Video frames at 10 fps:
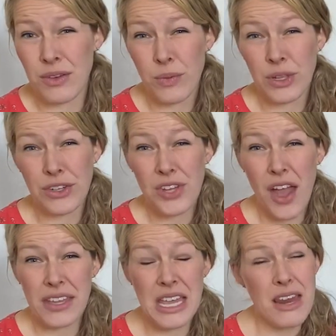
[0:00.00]
when you're
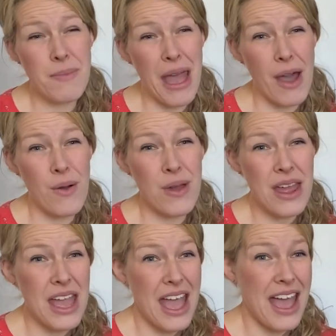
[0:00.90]
talking
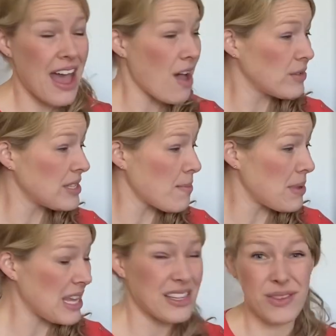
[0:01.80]
about how
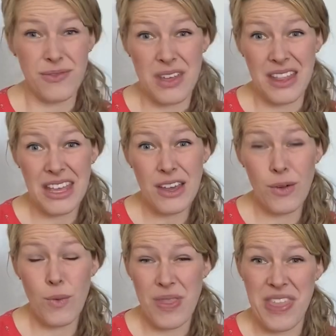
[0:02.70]
somebody is feeling or
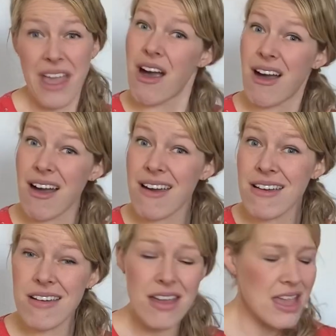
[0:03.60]
what they are.